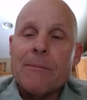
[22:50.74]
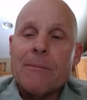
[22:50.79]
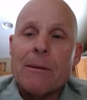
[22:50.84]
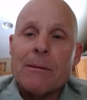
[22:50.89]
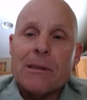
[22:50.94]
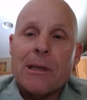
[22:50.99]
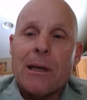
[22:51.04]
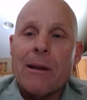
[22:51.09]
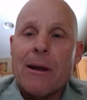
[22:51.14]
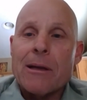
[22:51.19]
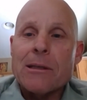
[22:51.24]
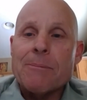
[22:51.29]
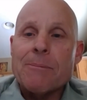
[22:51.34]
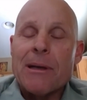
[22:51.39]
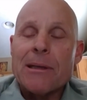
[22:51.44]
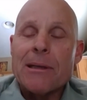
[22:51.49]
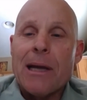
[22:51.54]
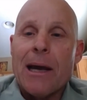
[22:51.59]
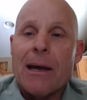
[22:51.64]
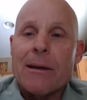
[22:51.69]
so I lost my
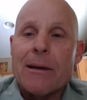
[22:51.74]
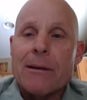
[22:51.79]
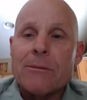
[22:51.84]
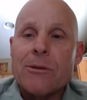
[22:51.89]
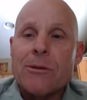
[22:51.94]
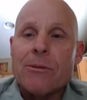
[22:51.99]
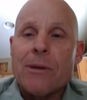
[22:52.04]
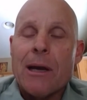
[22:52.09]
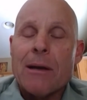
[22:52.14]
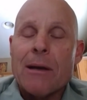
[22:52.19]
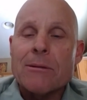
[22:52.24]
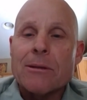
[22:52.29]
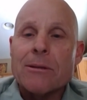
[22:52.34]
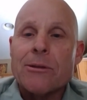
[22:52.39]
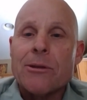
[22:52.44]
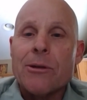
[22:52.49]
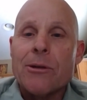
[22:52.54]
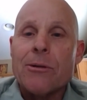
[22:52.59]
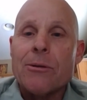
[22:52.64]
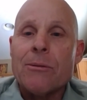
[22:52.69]
dad in
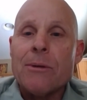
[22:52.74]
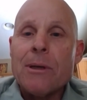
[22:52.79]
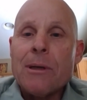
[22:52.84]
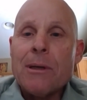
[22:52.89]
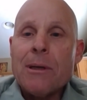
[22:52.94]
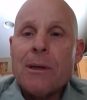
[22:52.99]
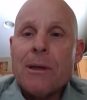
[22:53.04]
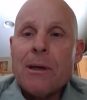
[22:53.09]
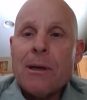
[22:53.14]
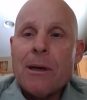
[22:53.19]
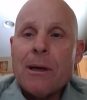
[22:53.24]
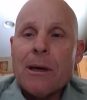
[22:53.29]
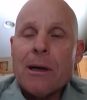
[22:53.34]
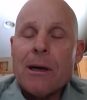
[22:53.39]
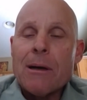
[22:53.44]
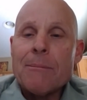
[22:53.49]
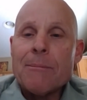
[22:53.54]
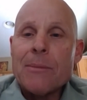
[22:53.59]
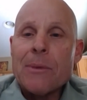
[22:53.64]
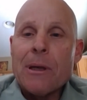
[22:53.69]
2002.
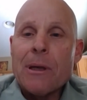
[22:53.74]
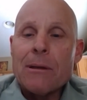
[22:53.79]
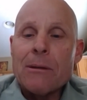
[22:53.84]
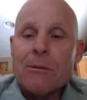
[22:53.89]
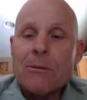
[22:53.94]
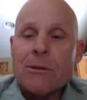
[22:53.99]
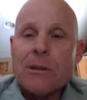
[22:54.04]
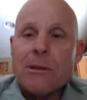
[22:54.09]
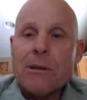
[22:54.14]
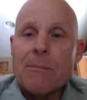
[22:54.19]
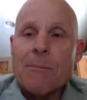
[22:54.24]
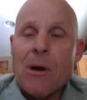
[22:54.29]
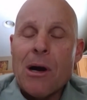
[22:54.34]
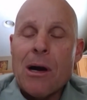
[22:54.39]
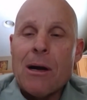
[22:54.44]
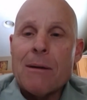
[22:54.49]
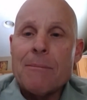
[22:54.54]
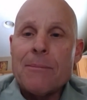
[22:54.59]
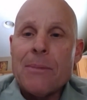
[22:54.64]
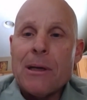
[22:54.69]
And losing your
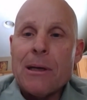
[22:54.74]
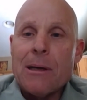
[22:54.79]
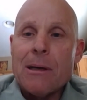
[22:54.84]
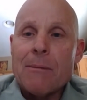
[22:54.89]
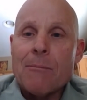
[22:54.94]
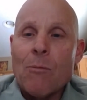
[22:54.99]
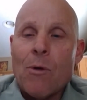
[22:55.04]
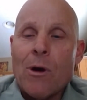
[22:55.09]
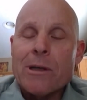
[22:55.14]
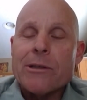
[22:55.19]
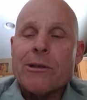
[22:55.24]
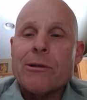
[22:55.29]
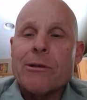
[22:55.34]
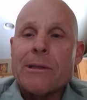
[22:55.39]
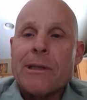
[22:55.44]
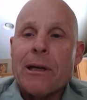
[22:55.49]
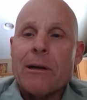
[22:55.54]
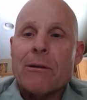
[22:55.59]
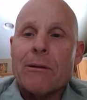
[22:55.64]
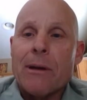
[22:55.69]
mom, watching her
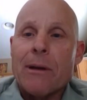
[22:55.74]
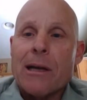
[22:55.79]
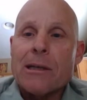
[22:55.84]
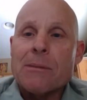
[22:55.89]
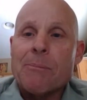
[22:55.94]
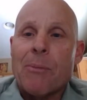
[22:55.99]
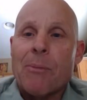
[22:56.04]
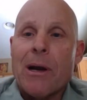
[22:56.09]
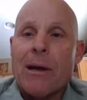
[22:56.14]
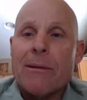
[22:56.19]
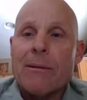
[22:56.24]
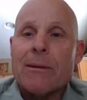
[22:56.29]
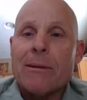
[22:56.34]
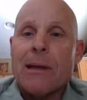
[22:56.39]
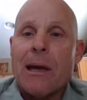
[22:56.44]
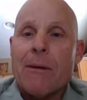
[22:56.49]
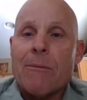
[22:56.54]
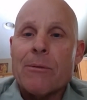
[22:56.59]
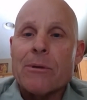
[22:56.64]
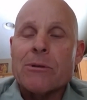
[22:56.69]
take her last breath,
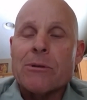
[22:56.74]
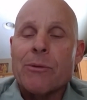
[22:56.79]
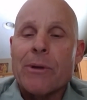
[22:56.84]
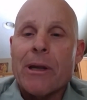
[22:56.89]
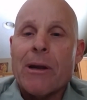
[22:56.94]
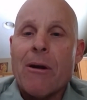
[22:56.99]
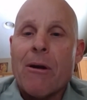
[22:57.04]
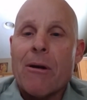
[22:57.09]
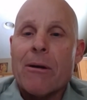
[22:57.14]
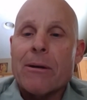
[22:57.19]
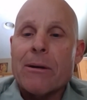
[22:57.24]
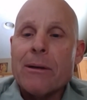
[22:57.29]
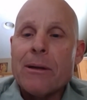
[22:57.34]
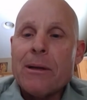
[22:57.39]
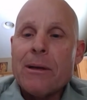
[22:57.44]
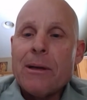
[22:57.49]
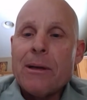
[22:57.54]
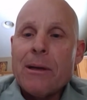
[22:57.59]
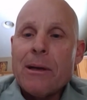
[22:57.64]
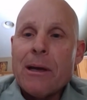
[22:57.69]
that was really hard.
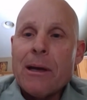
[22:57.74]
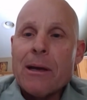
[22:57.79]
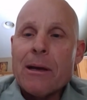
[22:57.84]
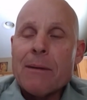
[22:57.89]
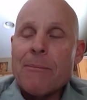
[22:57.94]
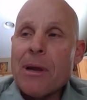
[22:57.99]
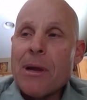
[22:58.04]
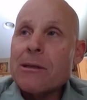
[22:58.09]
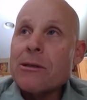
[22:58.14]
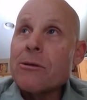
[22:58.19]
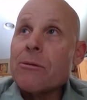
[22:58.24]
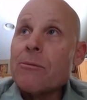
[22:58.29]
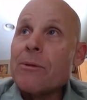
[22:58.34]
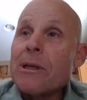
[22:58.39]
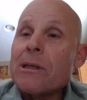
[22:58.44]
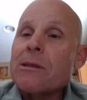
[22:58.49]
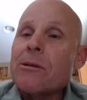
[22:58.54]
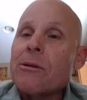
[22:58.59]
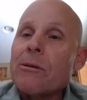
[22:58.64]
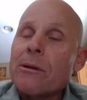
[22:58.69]
And it makes you
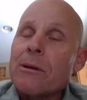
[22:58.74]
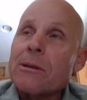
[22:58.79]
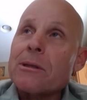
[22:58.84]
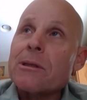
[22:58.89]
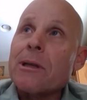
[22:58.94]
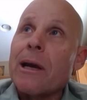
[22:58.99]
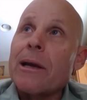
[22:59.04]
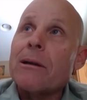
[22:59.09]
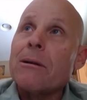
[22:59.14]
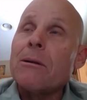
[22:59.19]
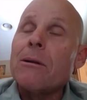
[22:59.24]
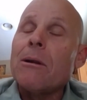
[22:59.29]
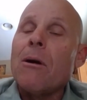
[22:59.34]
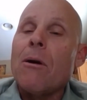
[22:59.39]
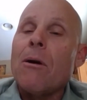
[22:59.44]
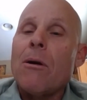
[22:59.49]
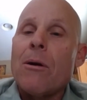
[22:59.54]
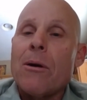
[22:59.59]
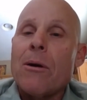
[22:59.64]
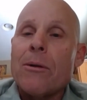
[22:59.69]
recycle
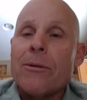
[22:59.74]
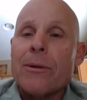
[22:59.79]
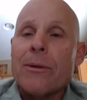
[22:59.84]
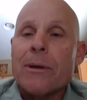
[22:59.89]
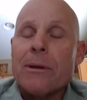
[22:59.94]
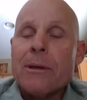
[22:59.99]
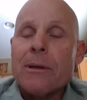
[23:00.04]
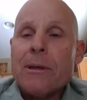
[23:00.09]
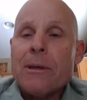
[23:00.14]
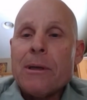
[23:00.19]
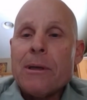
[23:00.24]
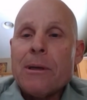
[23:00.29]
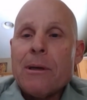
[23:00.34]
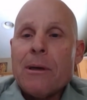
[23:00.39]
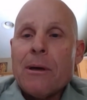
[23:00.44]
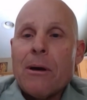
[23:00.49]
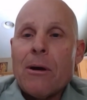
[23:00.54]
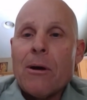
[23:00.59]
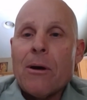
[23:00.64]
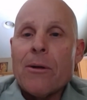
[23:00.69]
all
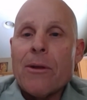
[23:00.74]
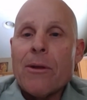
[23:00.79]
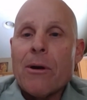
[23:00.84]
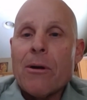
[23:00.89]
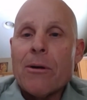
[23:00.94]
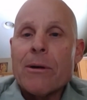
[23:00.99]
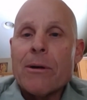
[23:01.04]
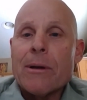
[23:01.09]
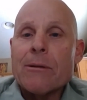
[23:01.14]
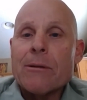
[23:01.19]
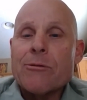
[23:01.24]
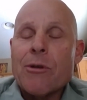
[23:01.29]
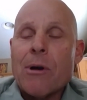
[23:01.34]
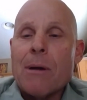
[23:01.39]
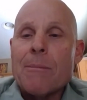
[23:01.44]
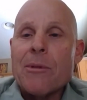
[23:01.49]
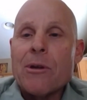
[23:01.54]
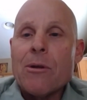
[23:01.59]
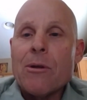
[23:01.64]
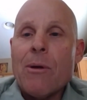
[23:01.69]
the hurt and
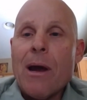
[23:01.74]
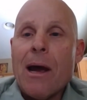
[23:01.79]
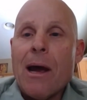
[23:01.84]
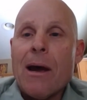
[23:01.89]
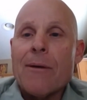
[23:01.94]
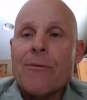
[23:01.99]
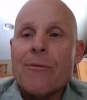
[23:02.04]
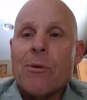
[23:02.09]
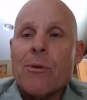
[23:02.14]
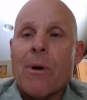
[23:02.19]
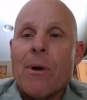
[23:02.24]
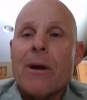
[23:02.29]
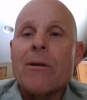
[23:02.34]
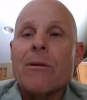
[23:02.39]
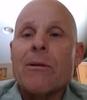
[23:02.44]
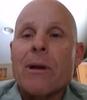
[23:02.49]
trauma you have throughout your